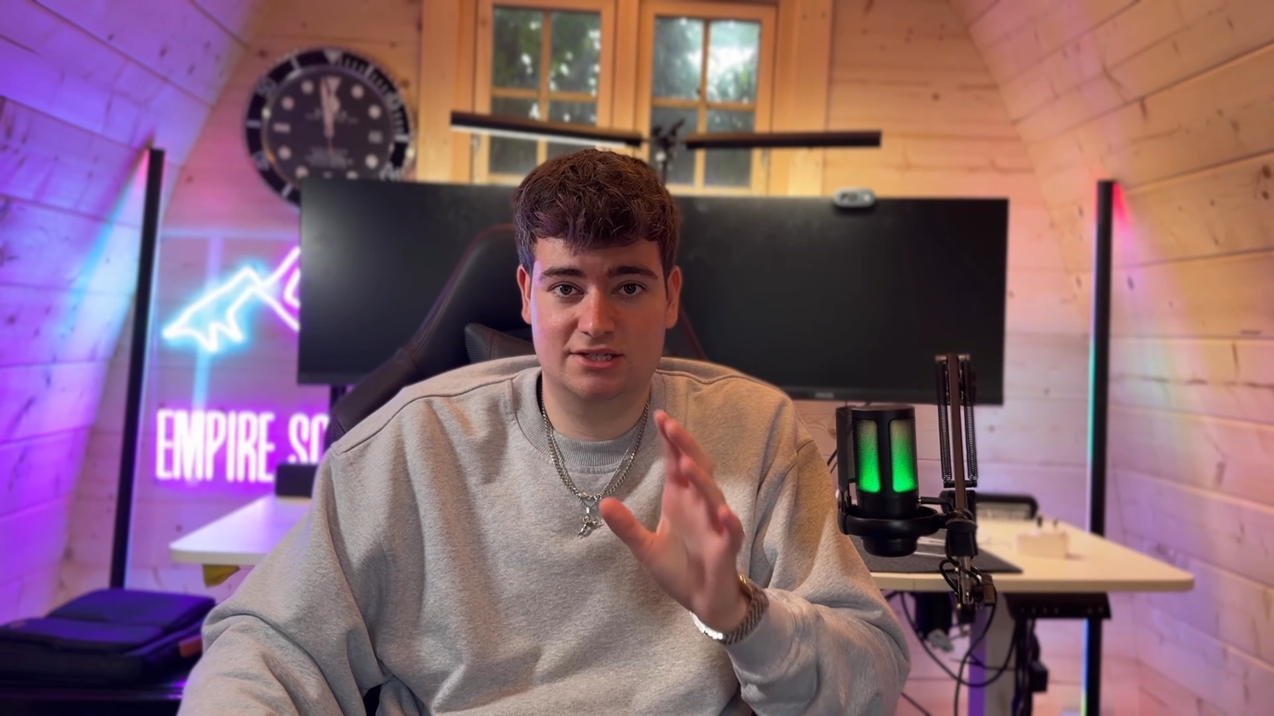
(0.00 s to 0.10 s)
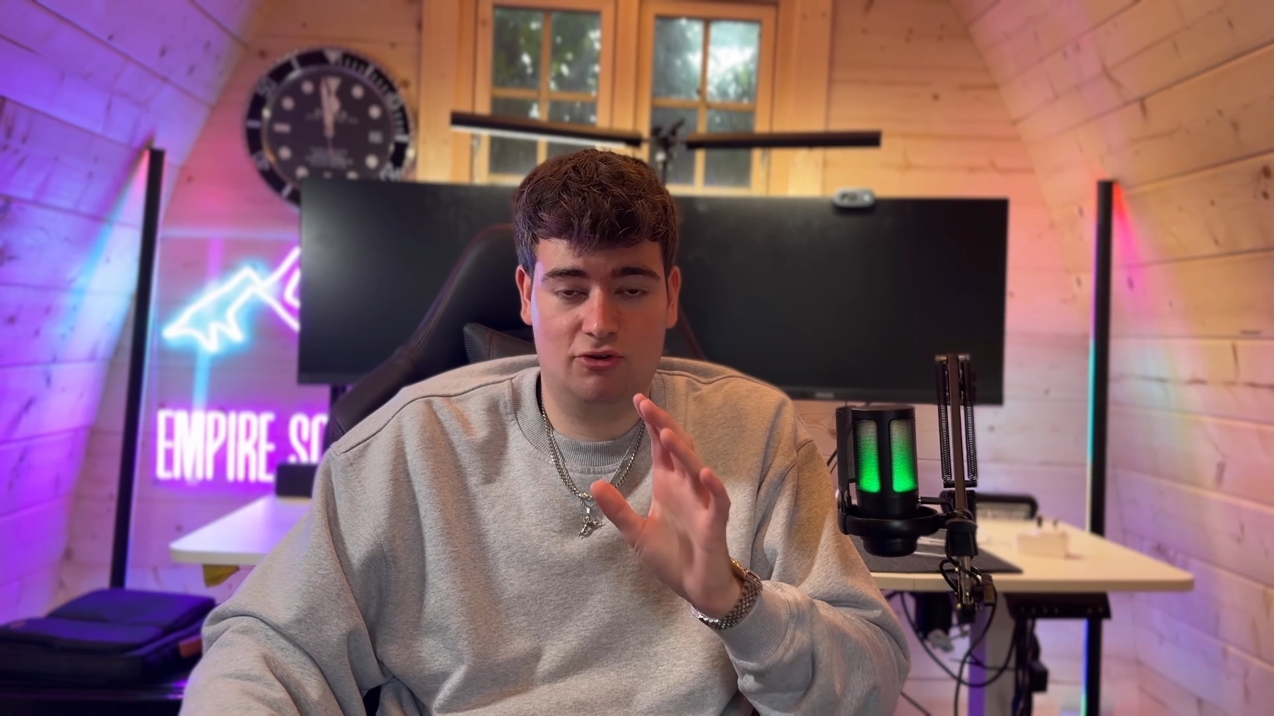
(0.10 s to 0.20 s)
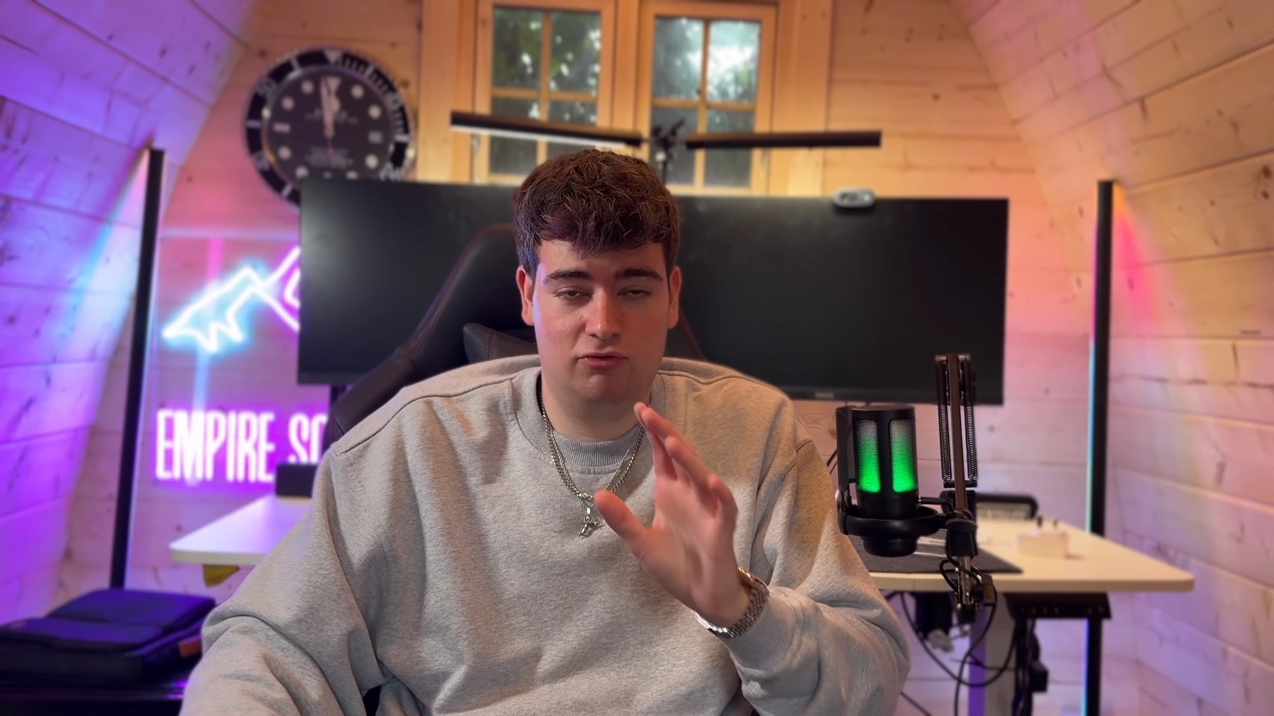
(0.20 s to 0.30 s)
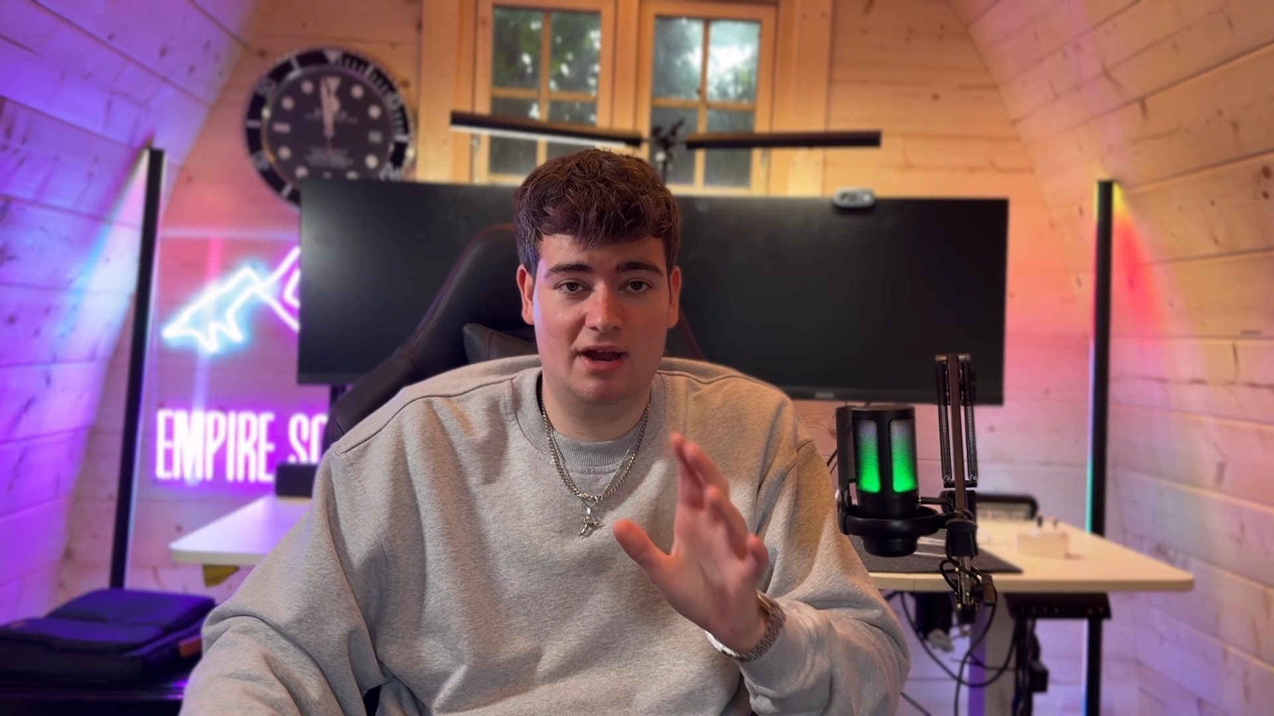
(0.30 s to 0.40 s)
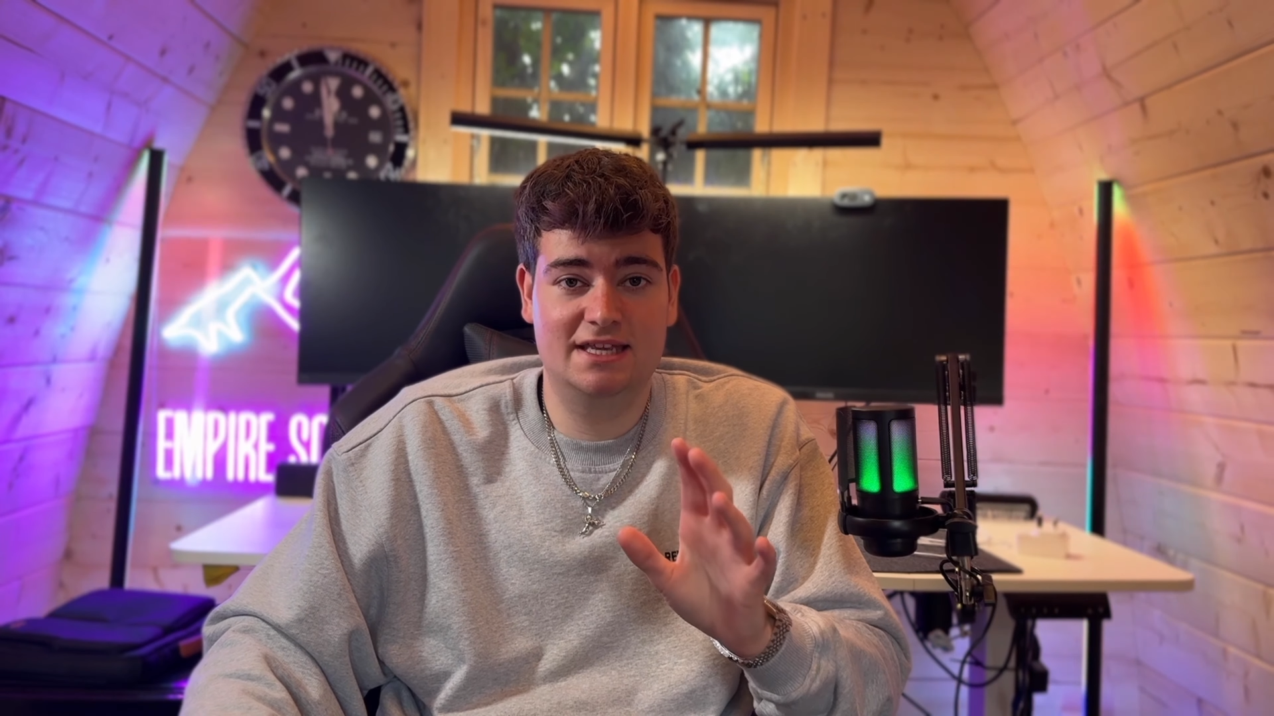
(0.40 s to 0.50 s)
It's
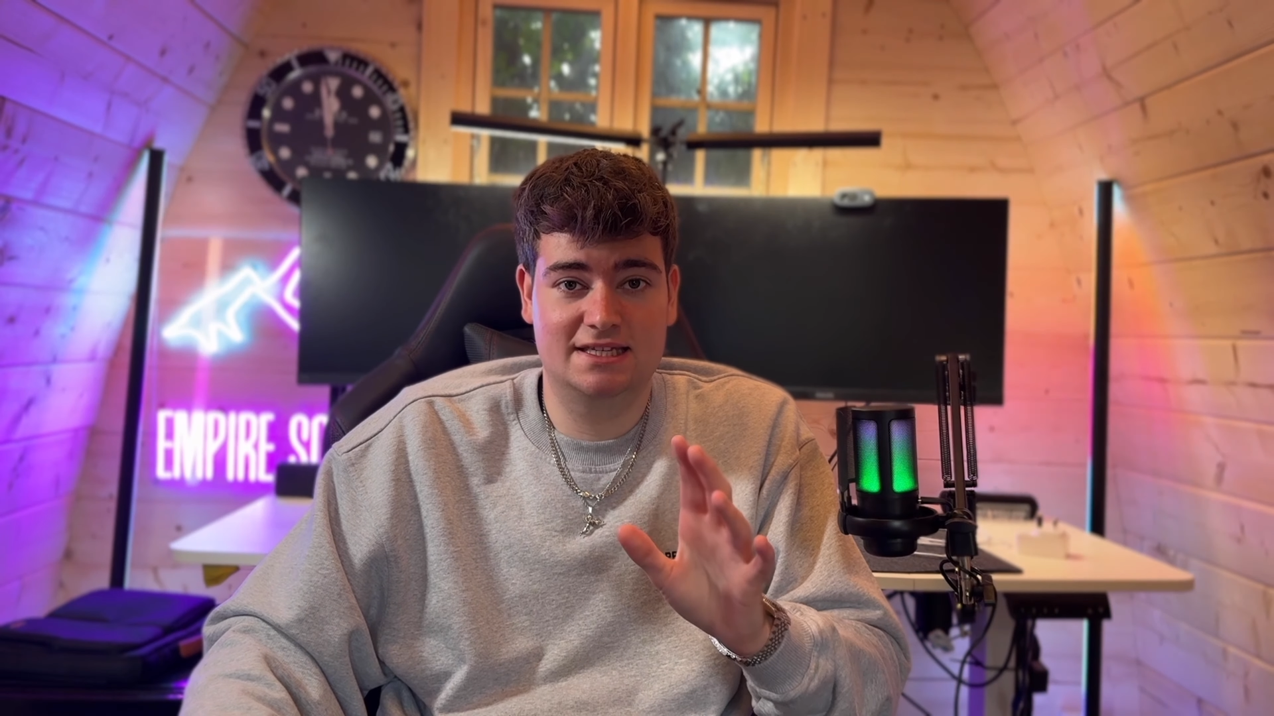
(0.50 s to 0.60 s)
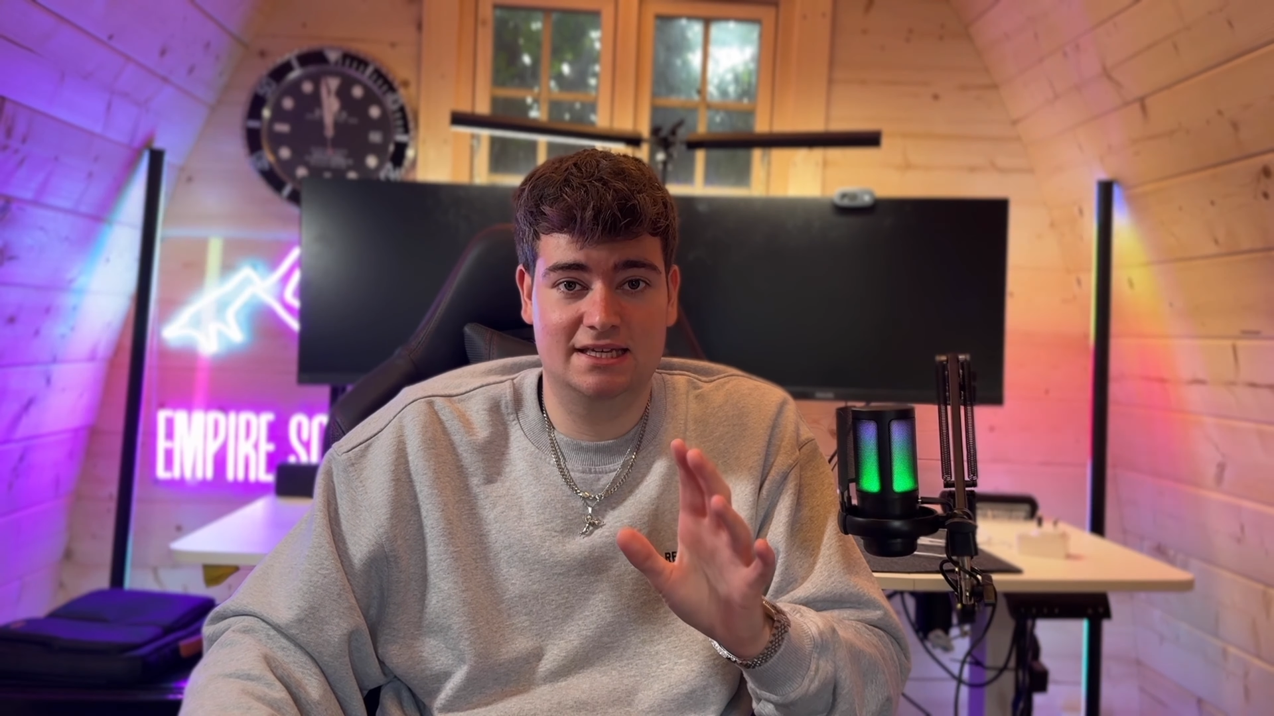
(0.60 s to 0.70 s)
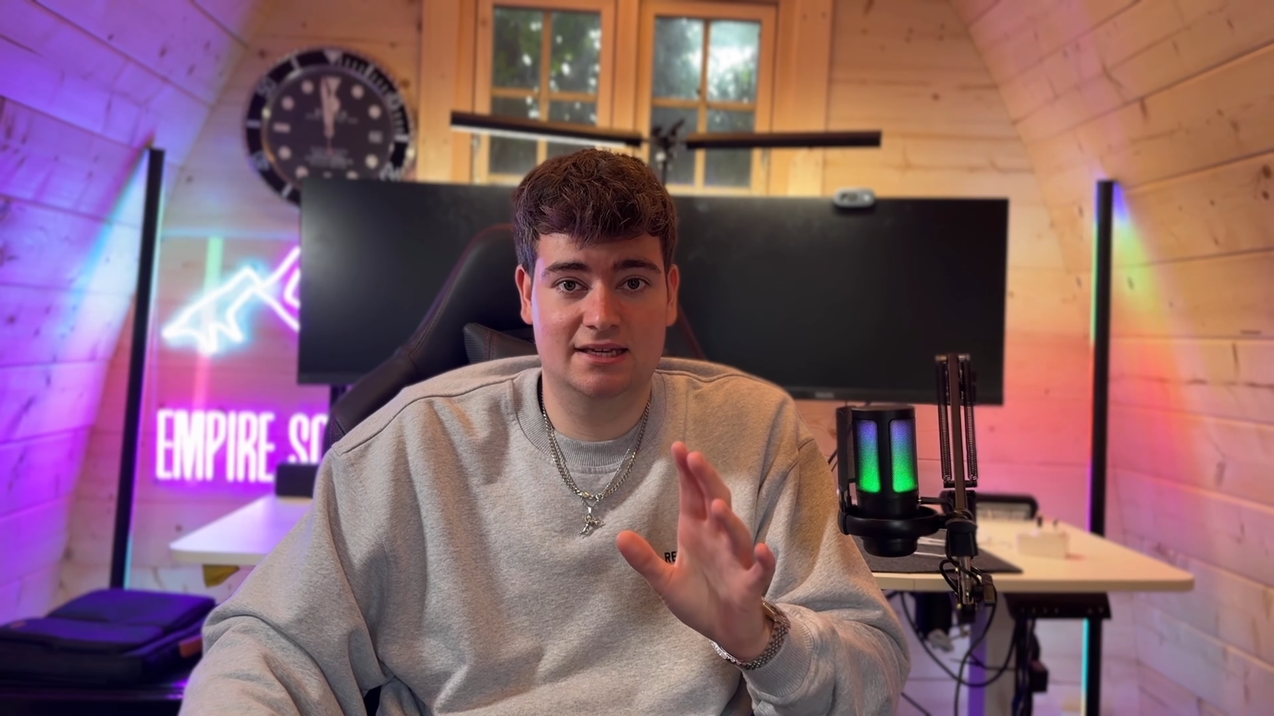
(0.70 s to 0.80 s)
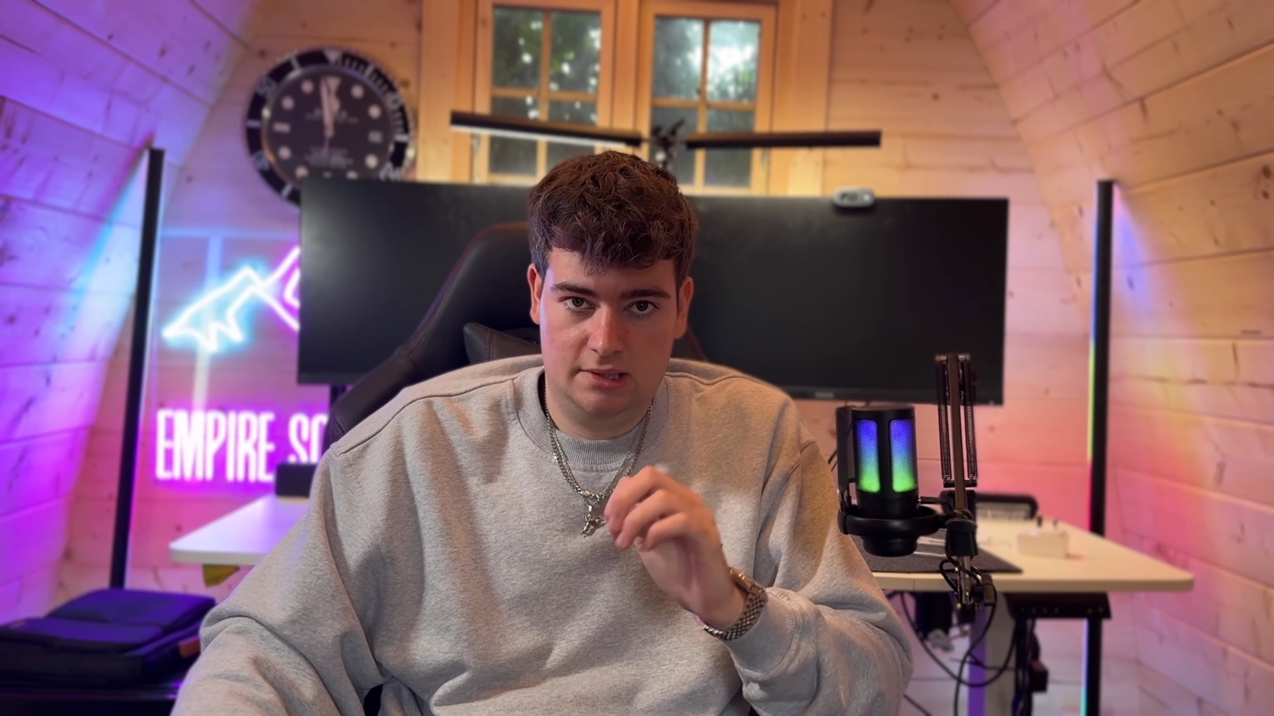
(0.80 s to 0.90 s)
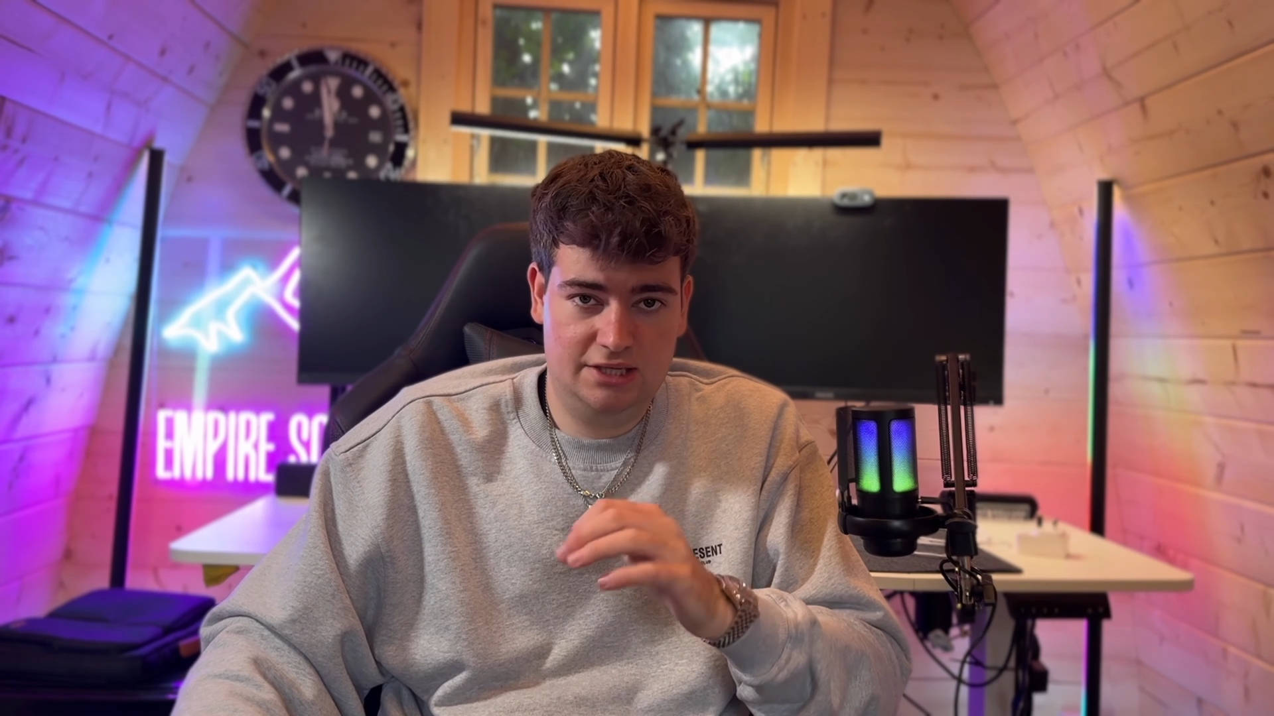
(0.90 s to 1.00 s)
crazy.